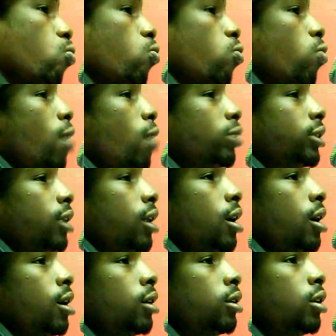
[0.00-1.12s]
Well, I was
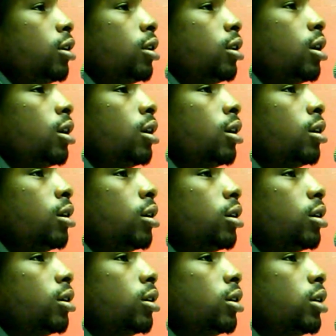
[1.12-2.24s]
the
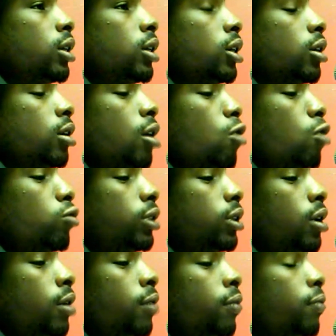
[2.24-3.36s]
host
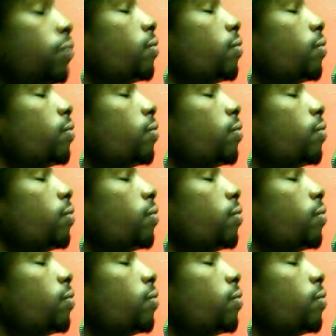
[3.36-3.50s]
of